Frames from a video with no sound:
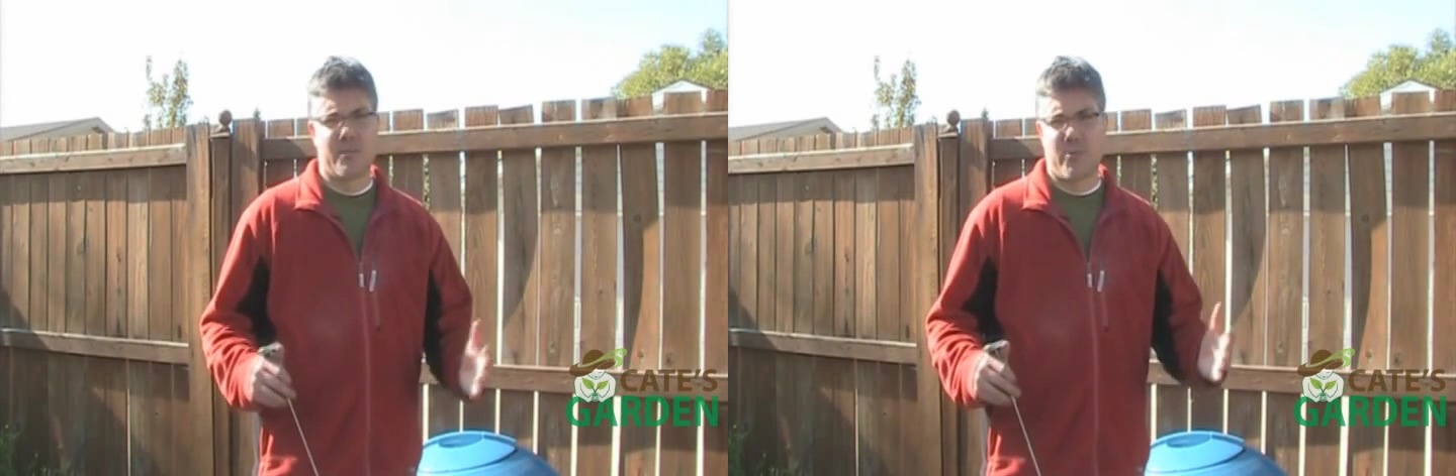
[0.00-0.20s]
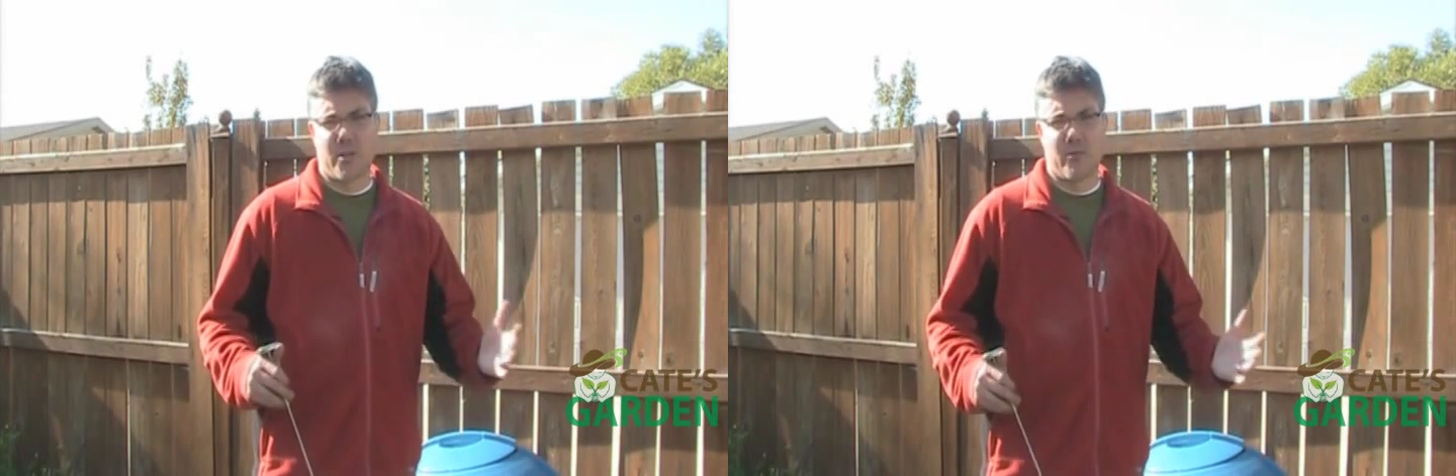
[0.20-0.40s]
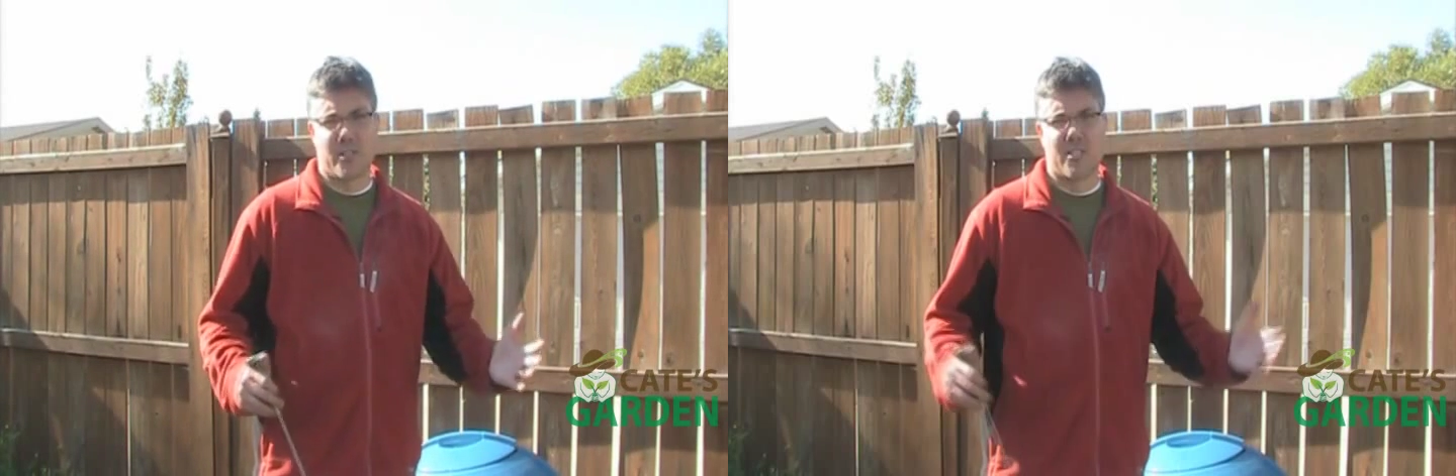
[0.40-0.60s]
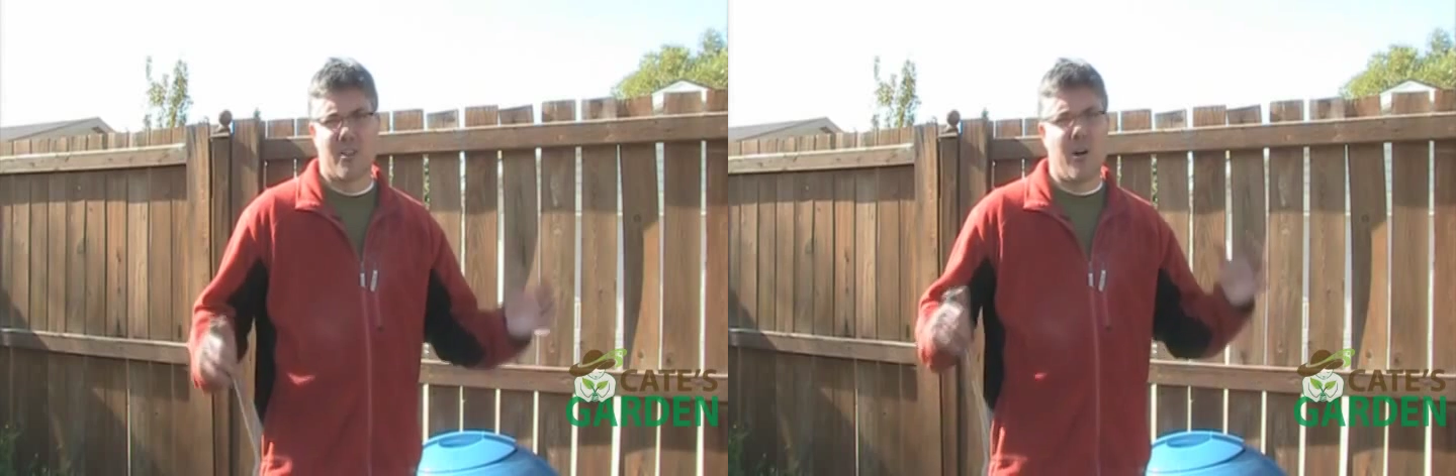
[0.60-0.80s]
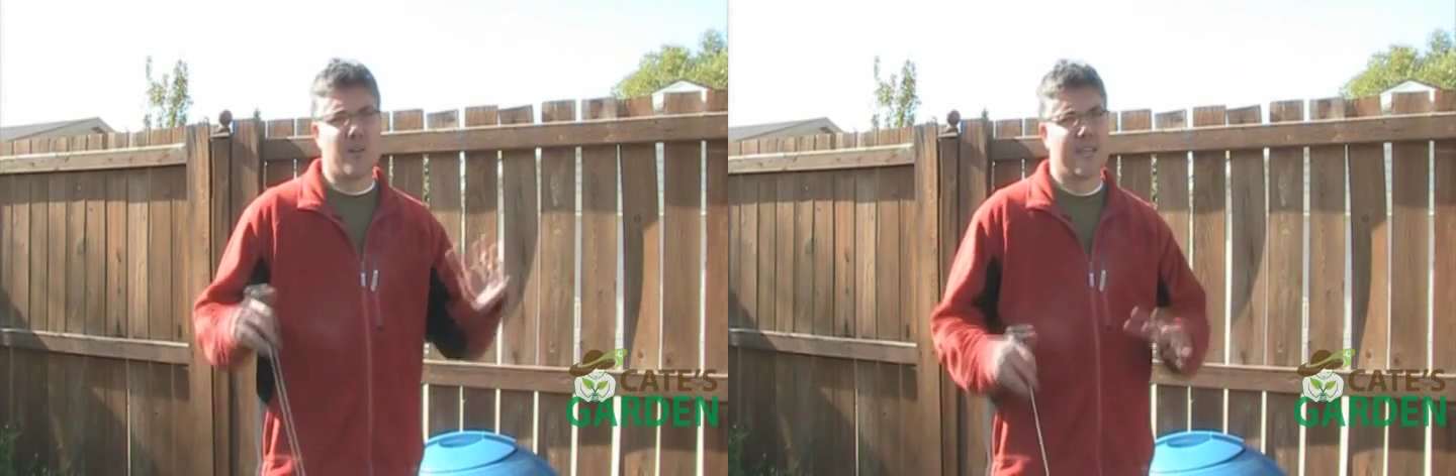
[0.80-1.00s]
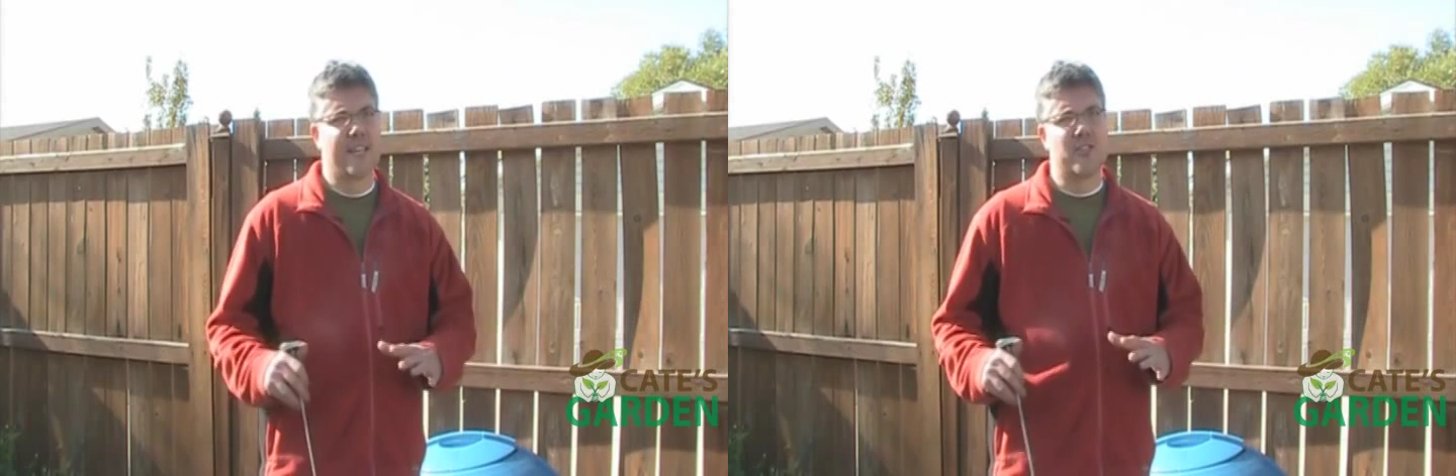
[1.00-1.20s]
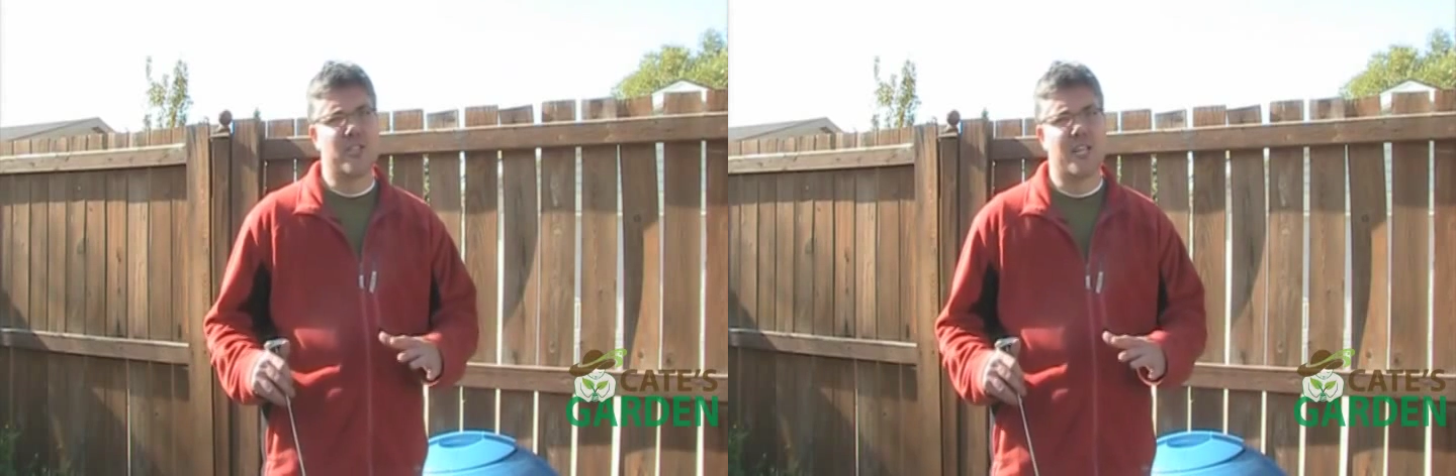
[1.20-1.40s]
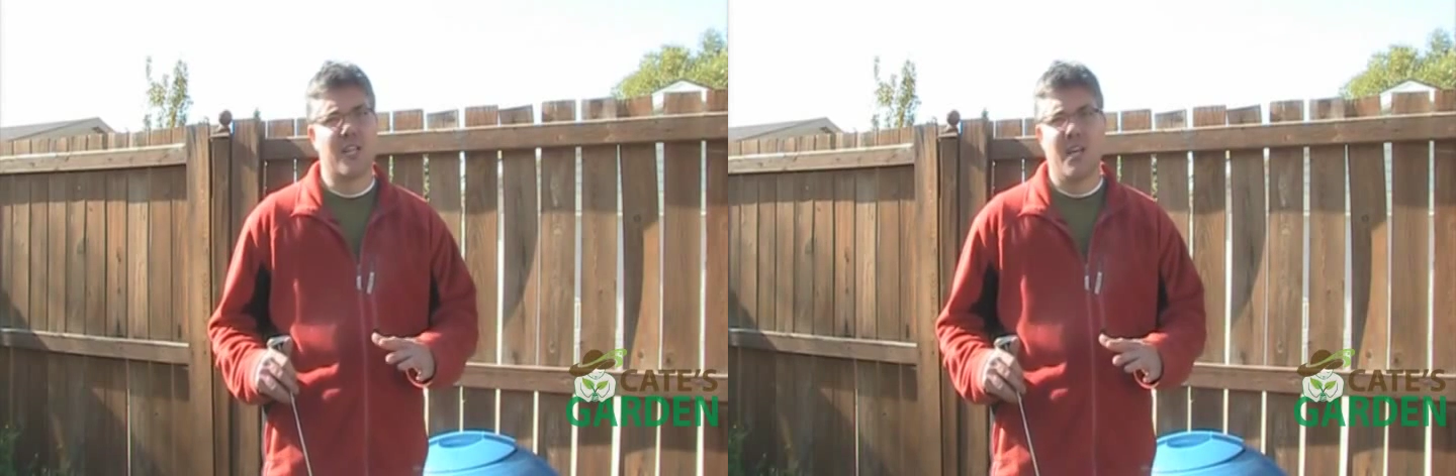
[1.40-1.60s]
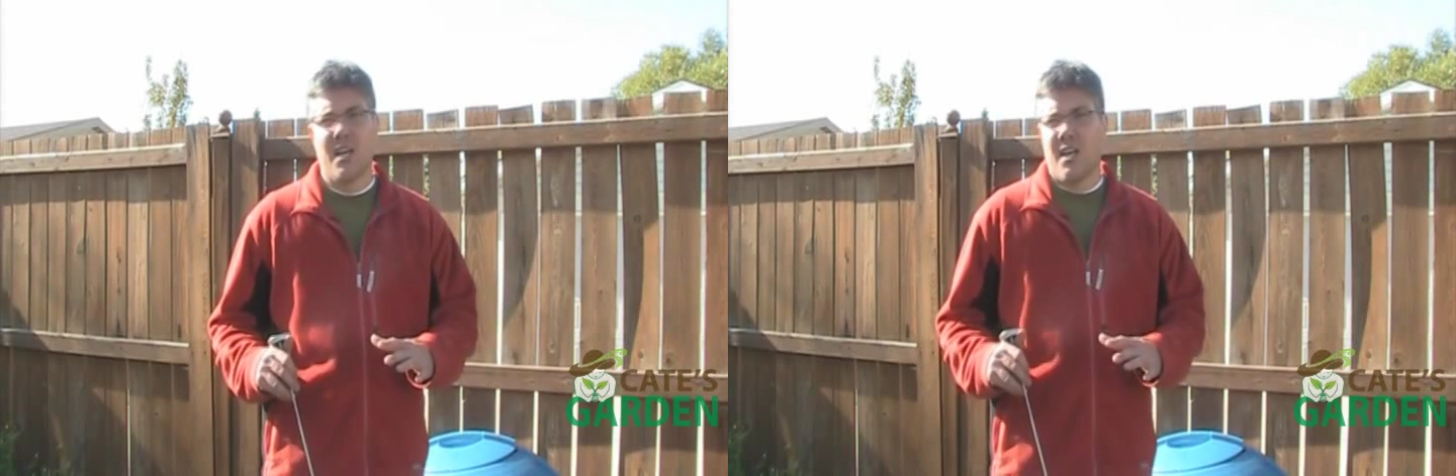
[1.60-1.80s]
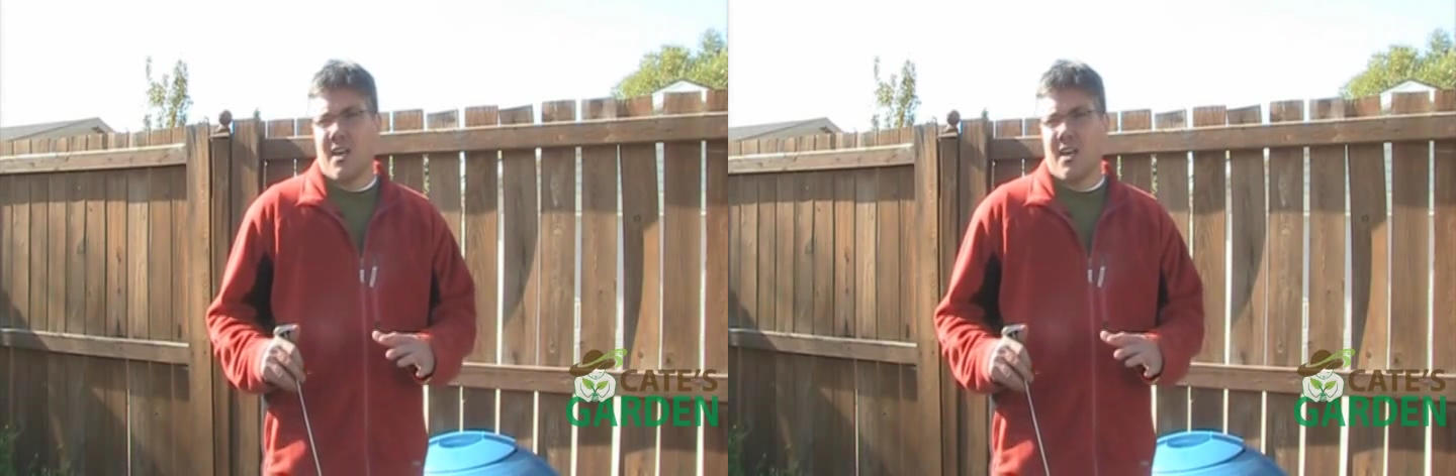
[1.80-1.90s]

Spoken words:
that's pretty well just all nitrogen.